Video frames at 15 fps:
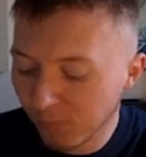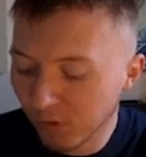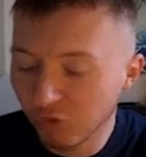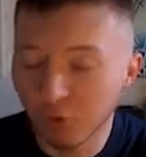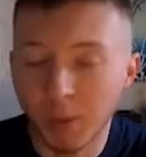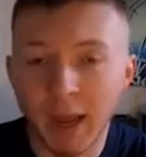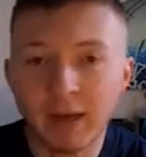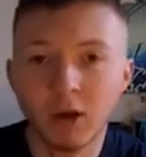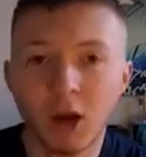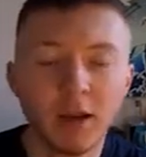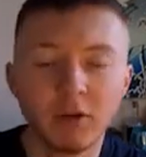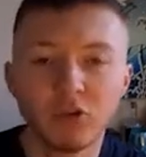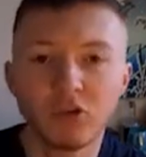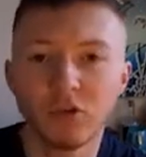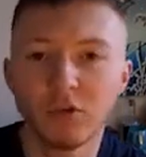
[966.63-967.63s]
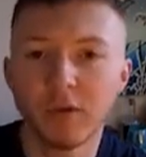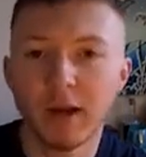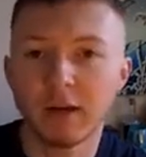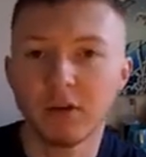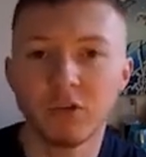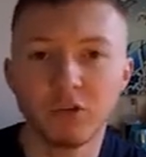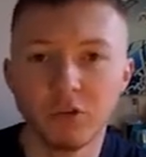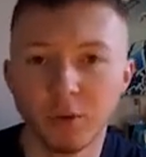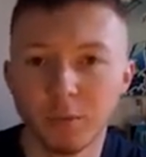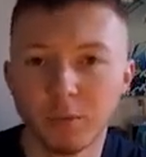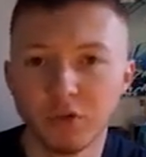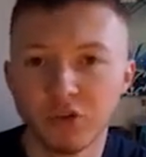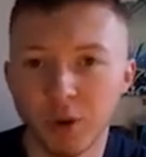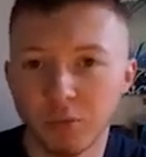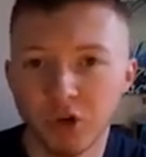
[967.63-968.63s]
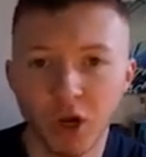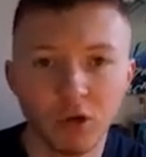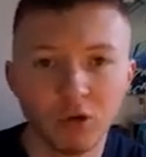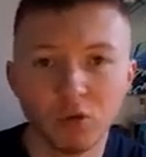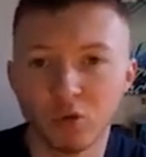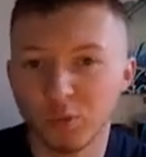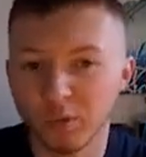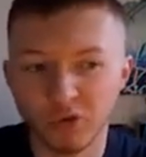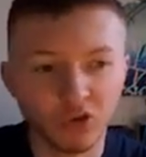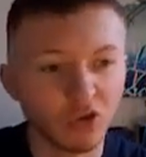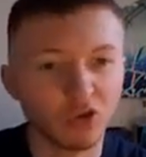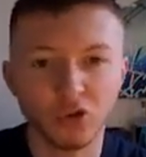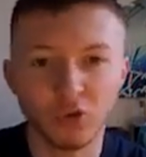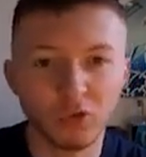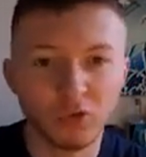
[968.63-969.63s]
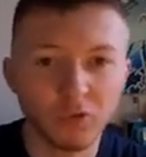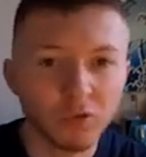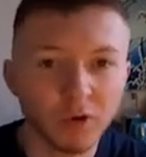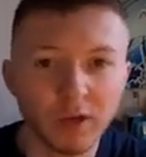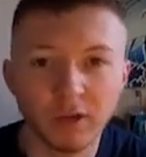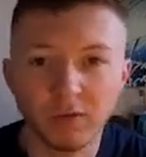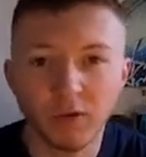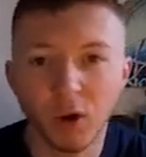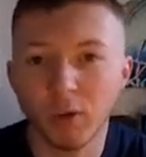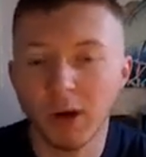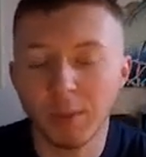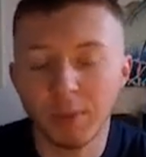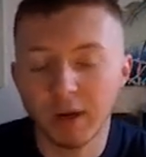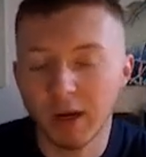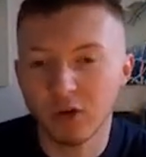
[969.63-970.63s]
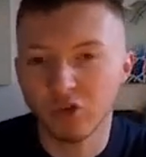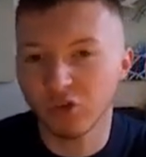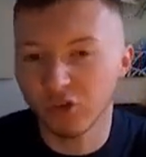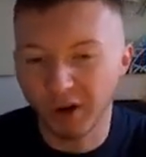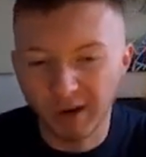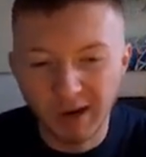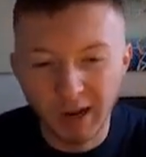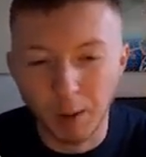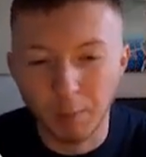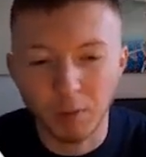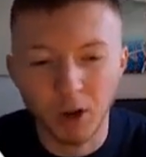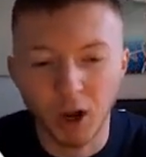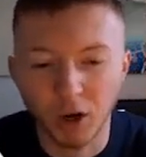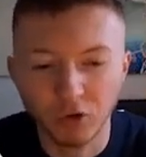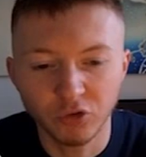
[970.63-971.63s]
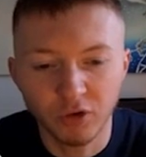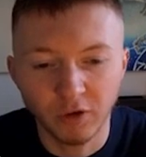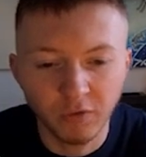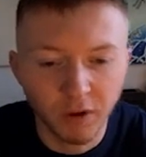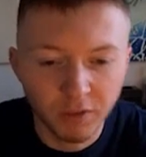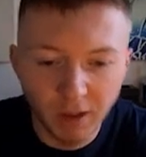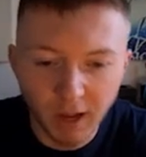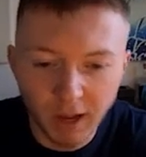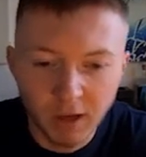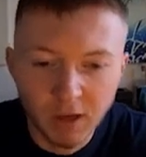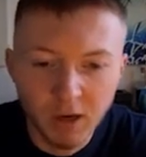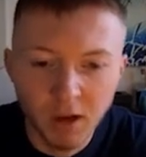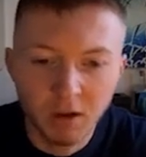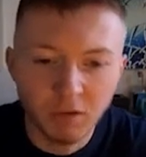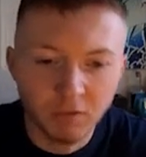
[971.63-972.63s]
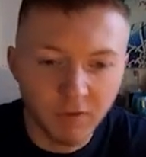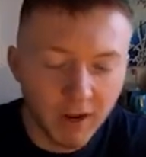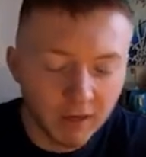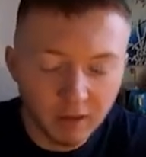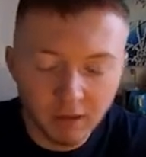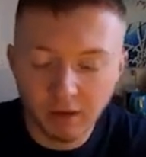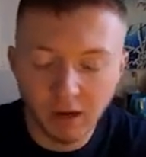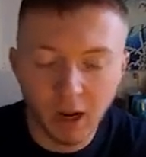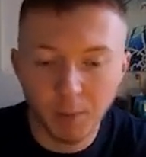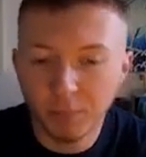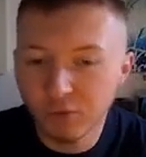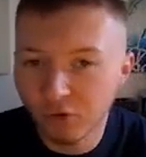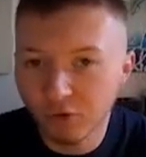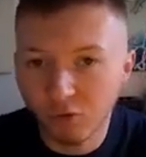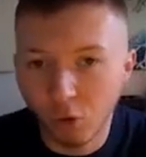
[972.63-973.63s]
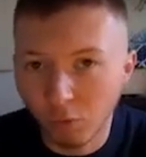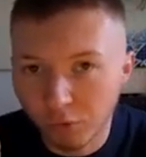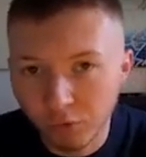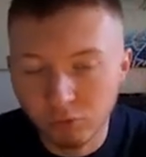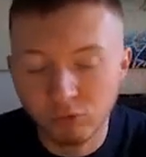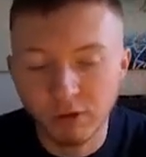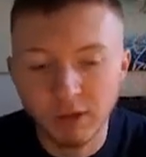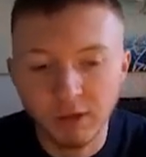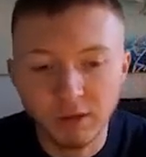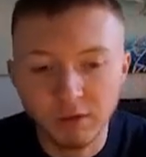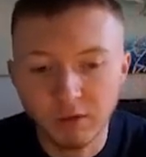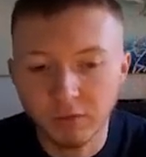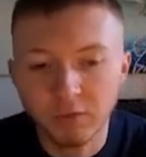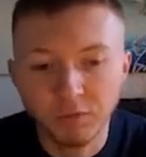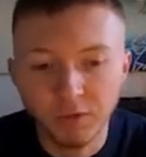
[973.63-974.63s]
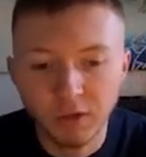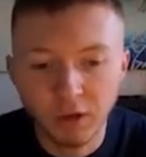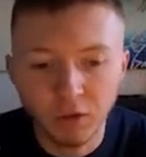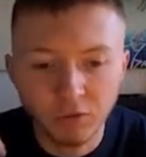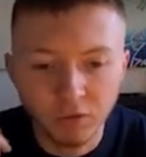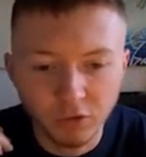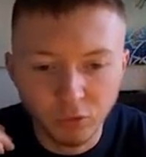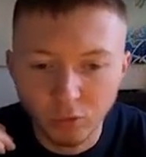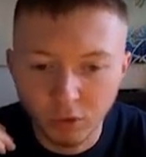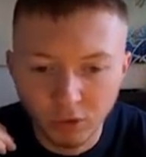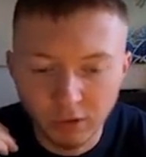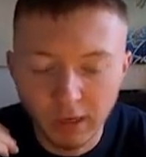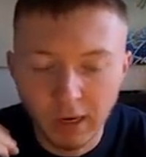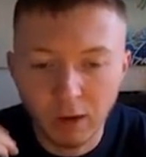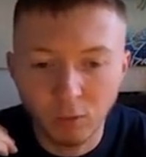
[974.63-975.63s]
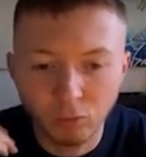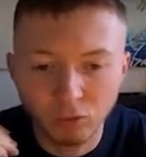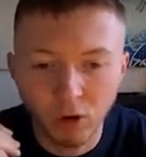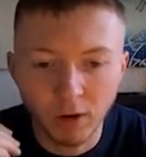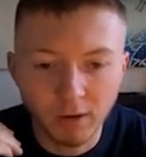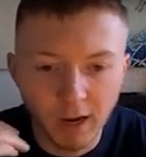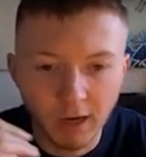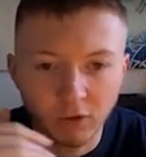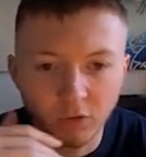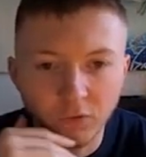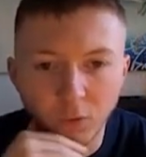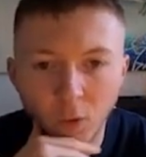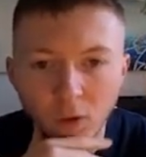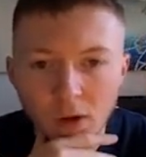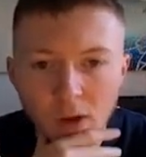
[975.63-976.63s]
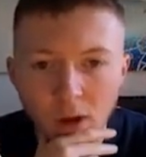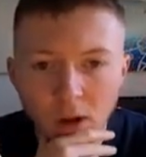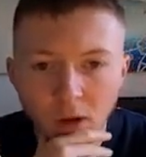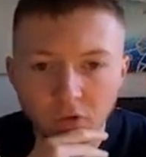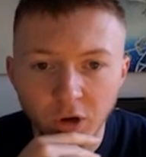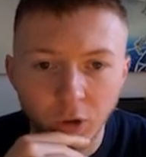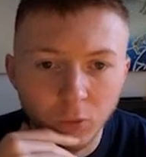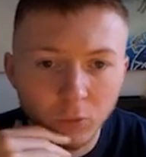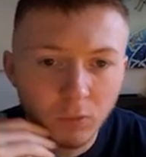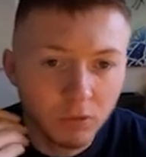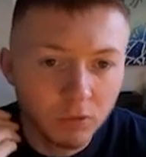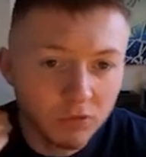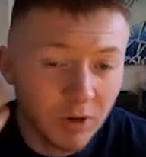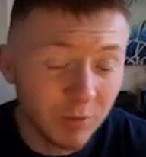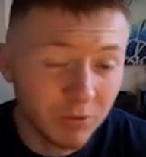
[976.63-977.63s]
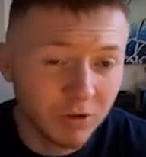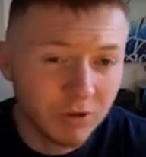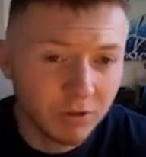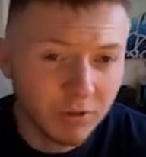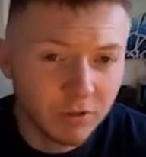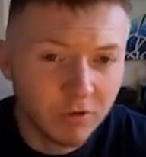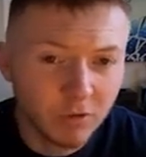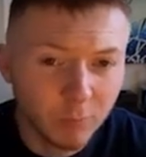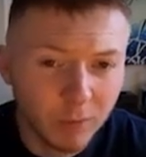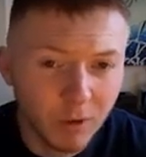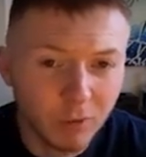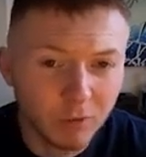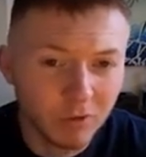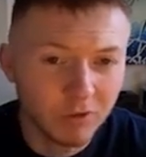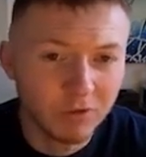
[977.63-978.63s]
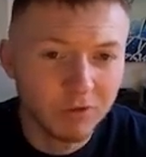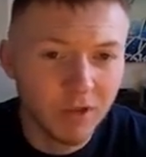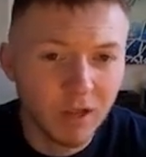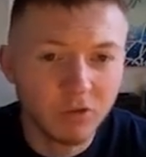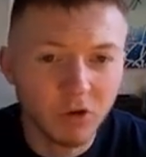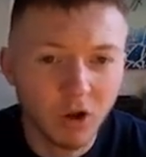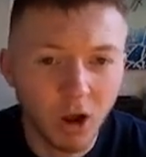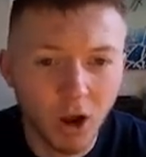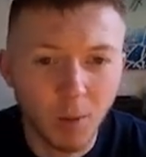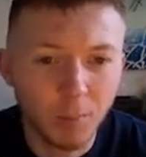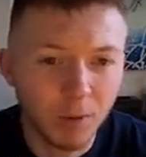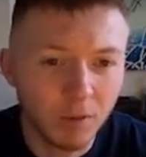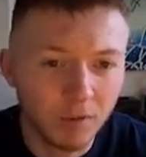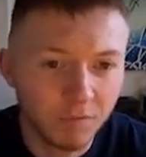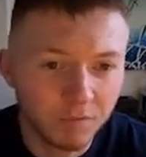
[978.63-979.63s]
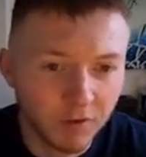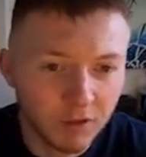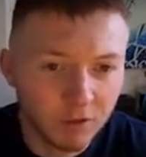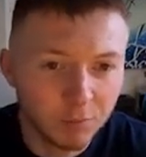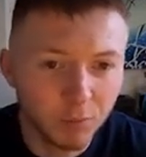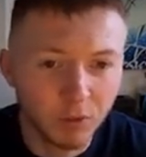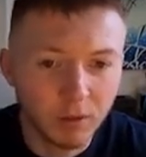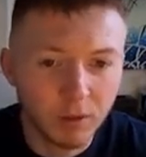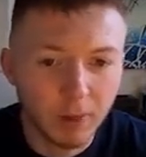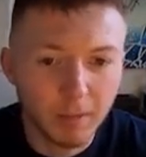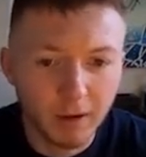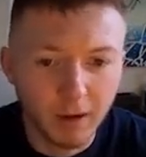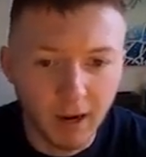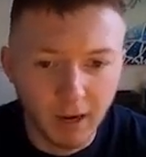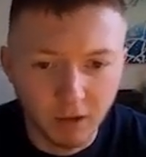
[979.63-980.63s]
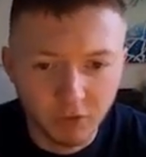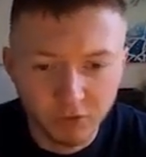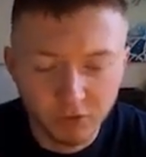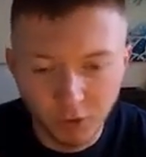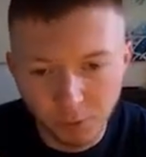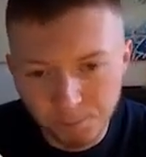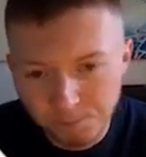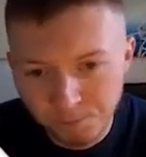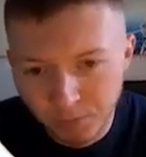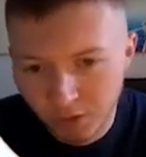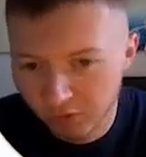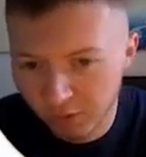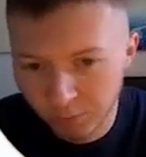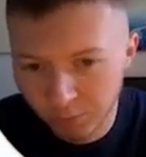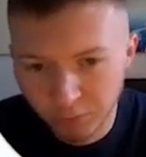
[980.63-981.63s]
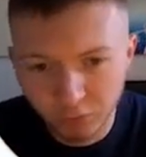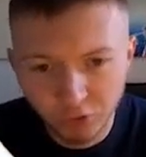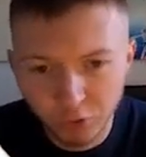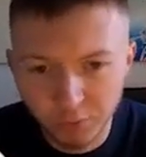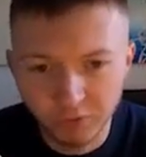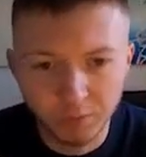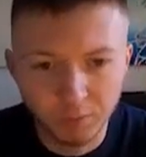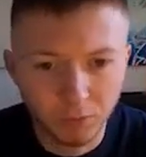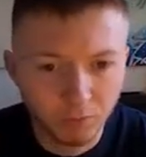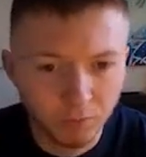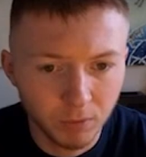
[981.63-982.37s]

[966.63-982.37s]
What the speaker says: headlines, you've added some subtitles, which you can use free phone applications like CapCut and stuff like that. You've edited it up and you've got 3 different videos that you can now run ads for. So step 3 to this is we're going to set up the Facebook ads. So super simple.